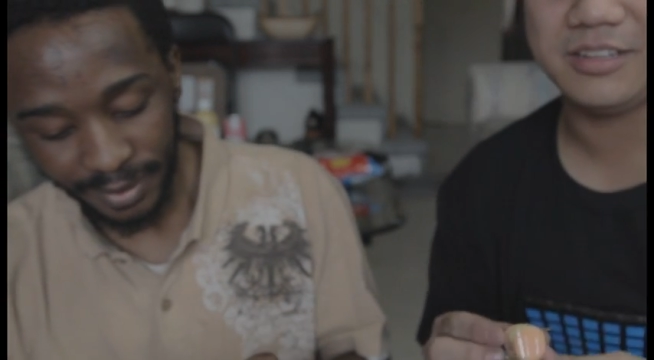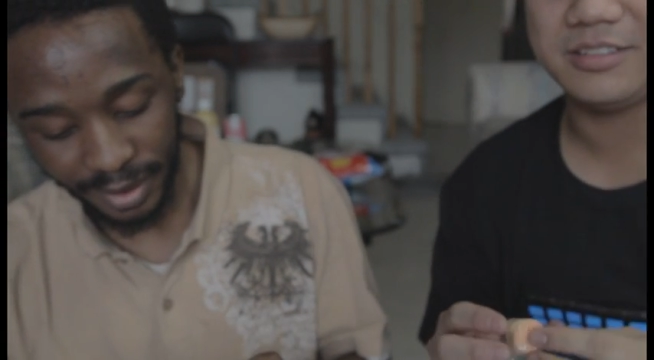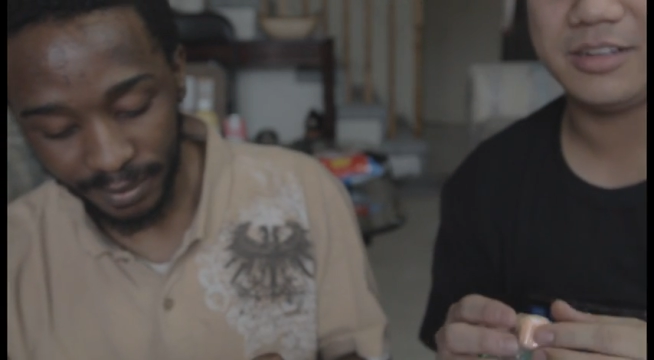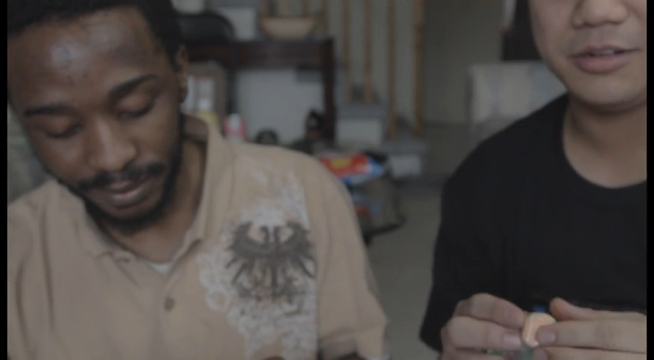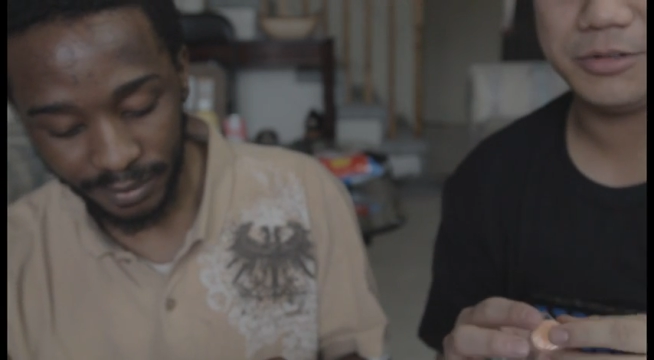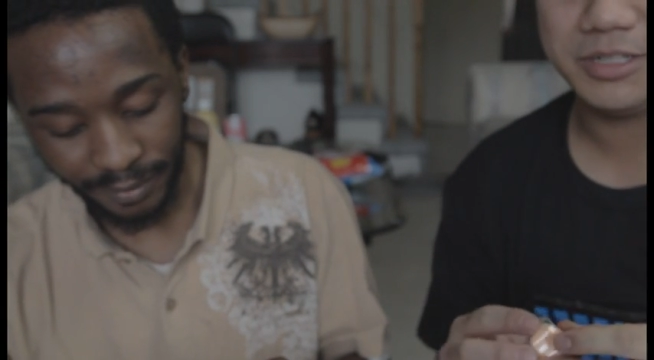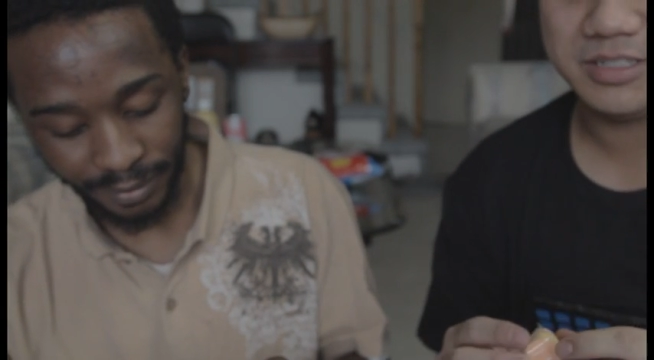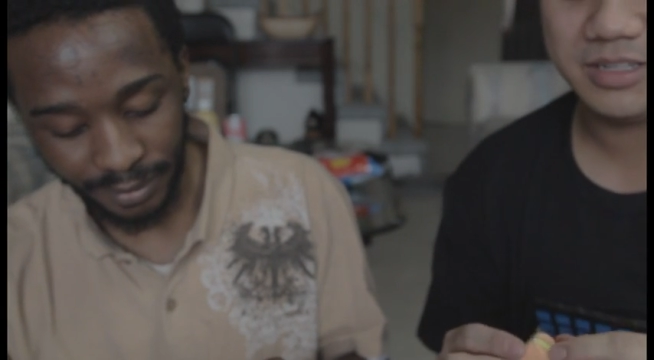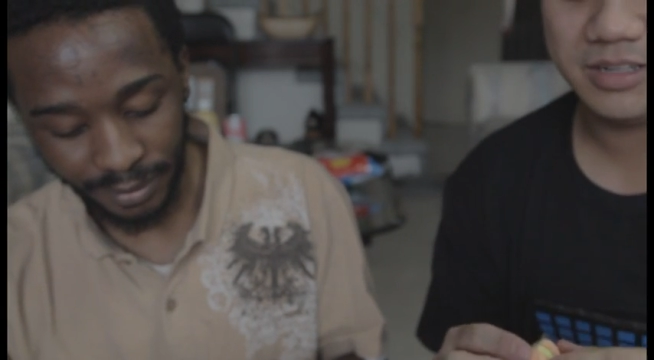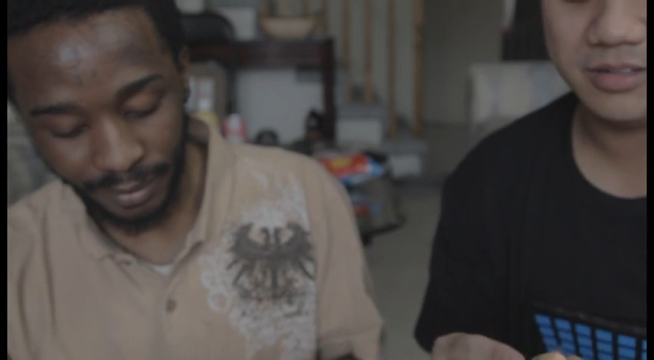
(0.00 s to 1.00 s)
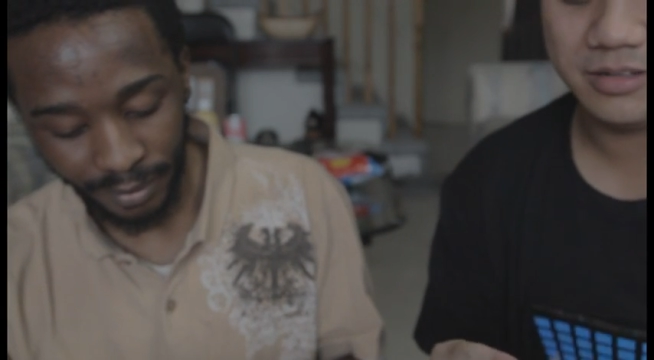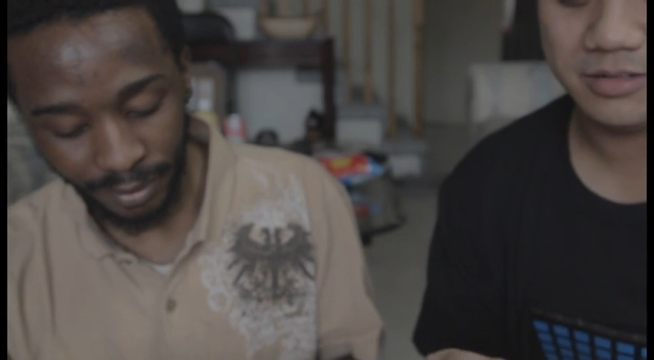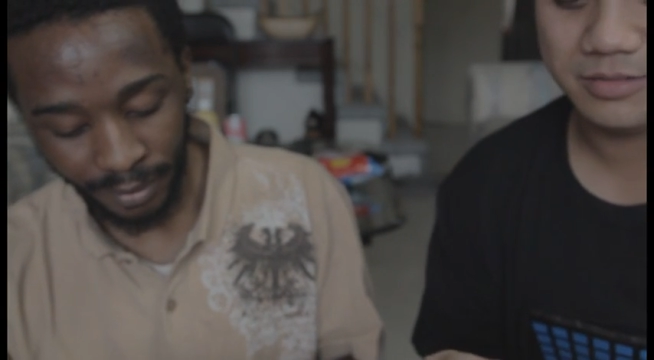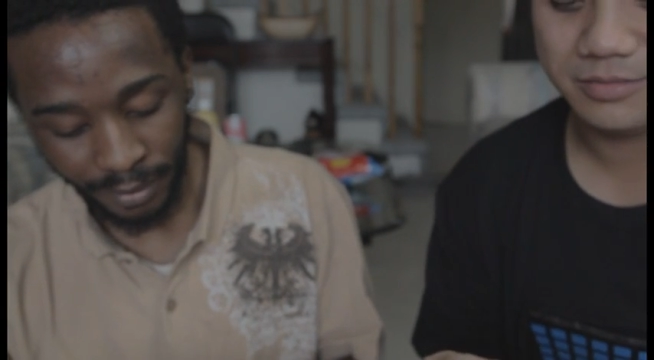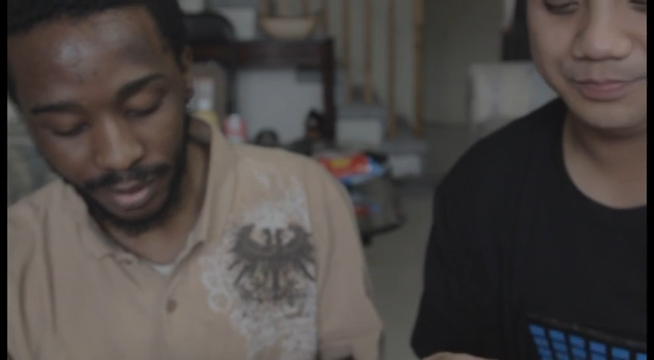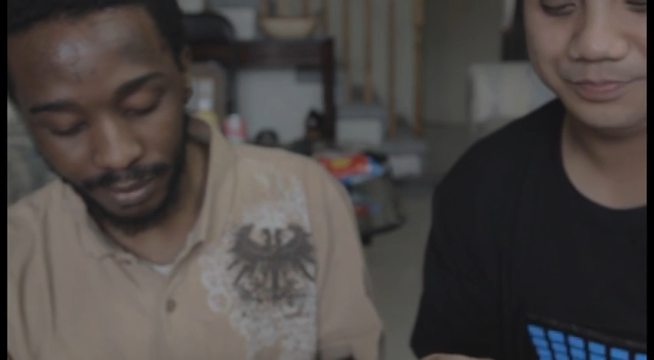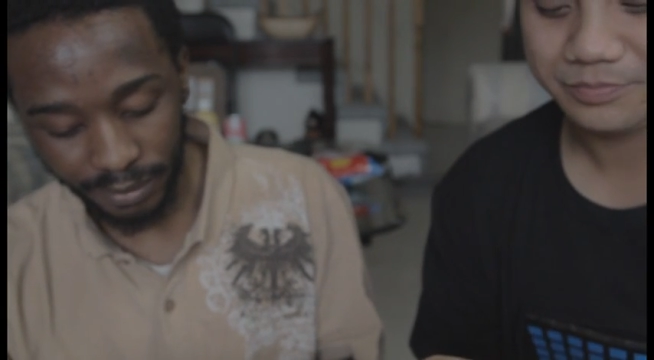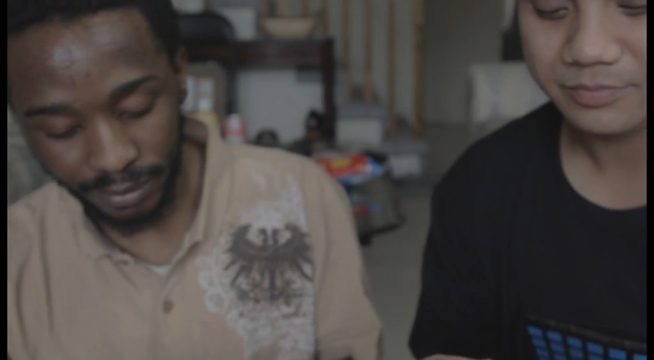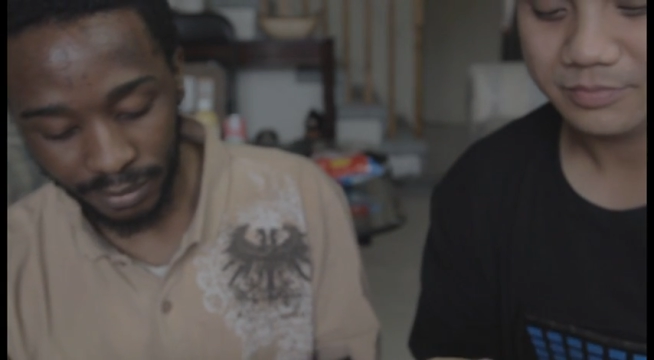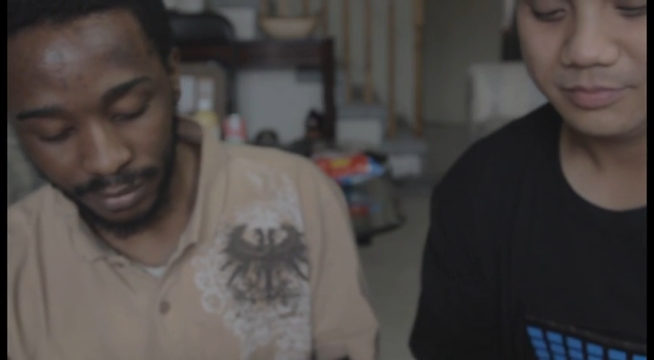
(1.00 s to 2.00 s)
Because they're not already together.
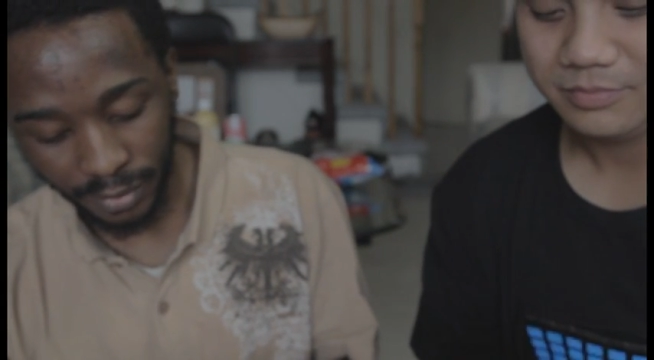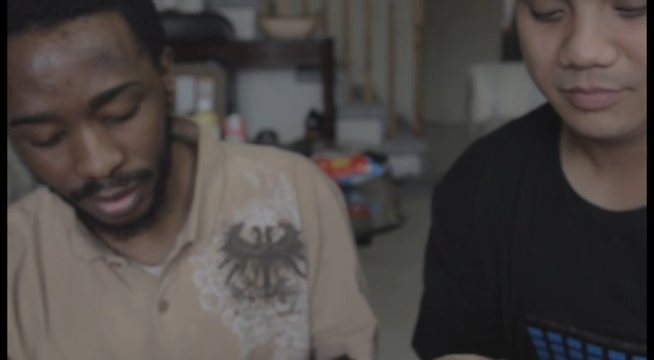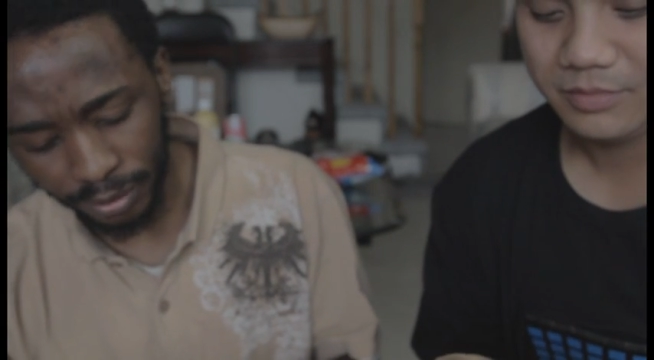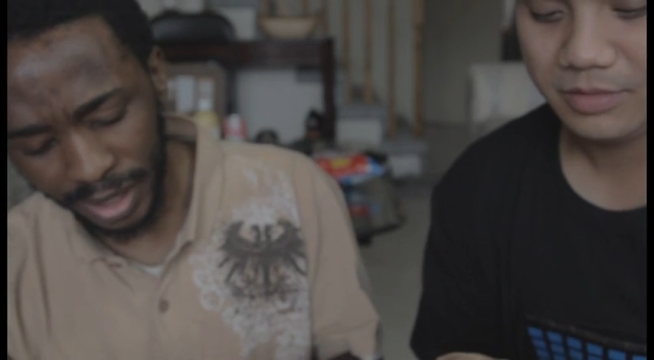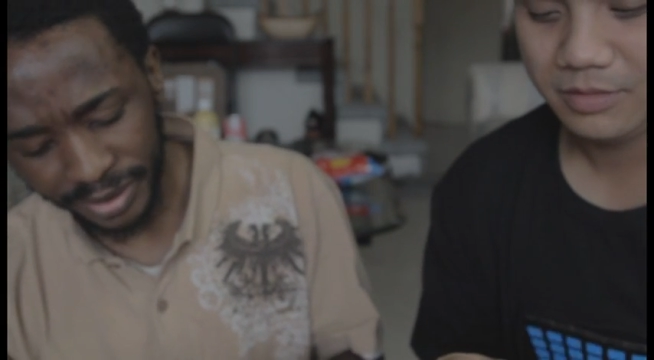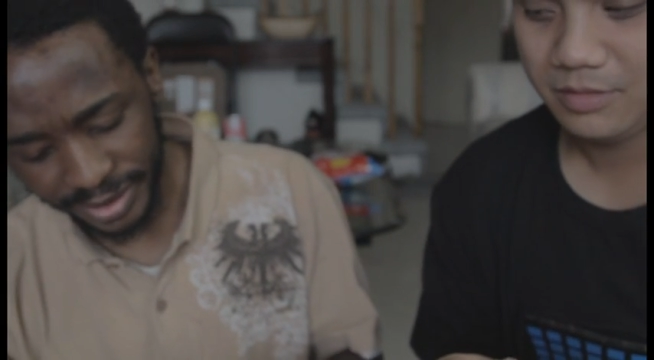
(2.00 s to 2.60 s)
Oh wow!